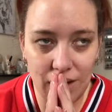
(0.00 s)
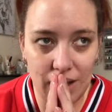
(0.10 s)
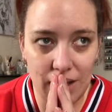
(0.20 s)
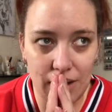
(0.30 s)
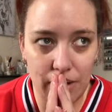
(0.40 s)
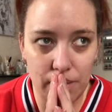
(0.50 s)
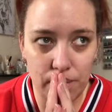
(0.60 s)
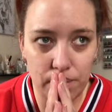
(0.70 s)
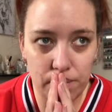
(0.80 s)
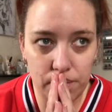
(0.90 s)

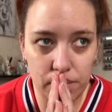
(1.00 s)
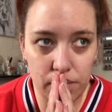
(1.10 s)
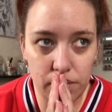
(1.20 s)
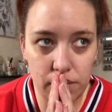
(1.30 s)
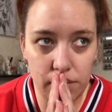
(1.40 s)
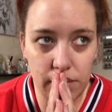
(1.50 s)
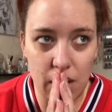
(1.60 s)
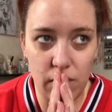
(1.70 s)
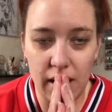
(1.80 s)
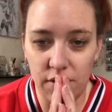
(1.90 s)
Now
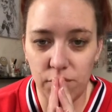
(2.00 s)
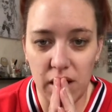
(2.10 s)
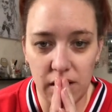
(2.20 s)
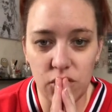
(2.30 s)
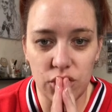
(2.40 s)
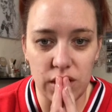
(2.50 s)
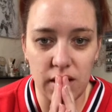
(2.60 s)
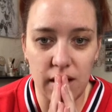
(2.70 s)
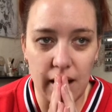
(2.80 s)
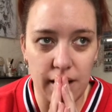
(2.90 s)
we have managed
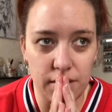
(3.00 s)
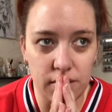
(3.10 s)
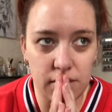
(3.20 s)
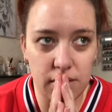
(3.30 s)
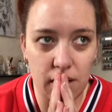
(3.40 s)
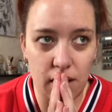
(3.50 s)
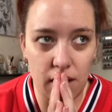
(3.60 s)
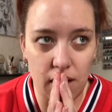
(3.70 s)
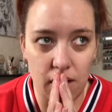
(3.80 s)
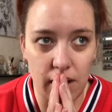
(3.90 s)
it, and
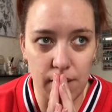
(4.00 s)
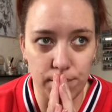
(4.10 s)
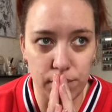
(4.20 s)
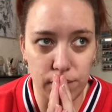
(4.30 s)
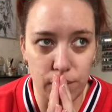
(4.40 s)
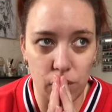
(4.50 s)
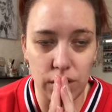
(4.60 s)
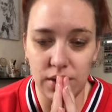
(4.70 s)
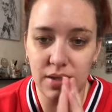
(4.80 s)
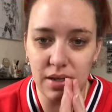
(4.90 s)
I'm not
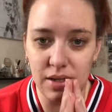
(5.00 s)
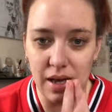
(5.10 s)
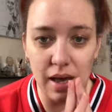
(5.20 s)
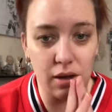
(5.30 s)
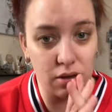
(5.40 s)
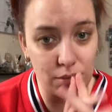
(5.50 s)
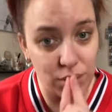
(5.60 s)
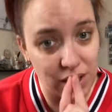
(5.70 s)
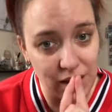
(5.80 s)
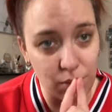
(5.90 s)
going to sit here and
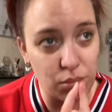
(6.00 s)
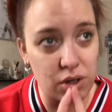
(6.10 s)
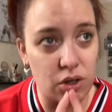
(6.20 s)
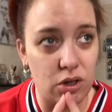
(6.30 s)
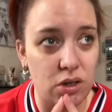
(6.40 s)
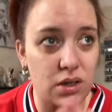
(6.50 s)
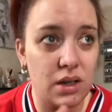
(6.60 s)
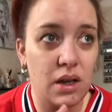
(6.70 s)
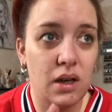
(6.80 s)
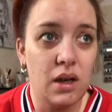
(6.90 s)
complain, because
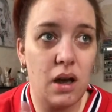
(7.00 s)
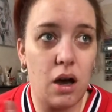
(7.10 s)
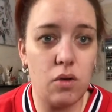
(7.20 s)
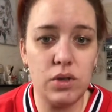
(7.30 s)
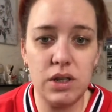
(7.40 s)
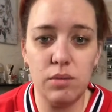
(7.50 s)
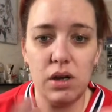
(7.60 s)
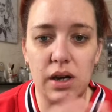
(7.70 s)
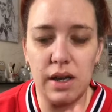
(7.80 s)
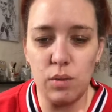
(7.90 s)

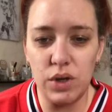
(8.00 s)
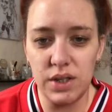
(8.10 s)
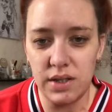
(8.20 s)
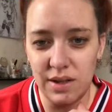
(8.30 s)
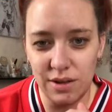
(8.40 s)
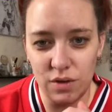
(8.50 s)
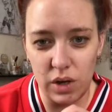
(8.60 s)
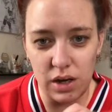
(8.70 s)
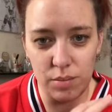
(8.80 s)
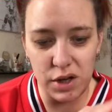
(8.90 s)
ultimately we're still
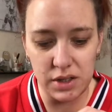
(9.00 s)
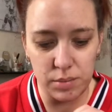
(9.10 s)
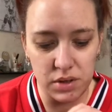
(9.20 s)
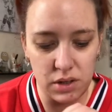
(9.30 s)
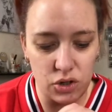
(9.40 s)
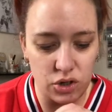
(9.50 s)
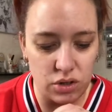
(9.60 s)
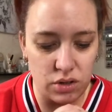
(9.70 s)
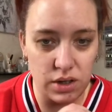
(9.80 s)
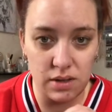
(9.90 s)
in a better
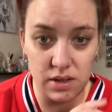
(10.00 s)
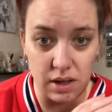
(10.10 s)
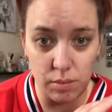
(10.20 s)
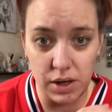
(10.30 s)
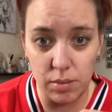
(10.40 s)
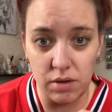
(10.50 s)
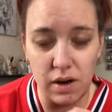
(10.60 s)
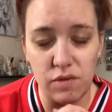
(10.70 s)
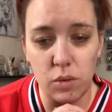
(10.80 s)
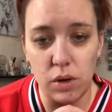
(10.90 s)
position than some people
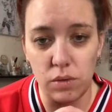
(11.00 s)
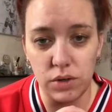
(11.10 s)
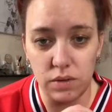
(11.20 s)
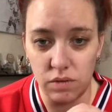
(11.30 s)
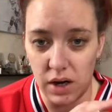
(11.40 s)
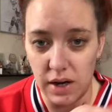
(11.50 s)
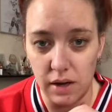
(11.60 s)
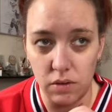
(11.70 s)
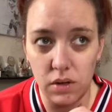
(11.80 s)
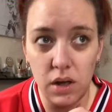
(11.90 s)
around the world right now.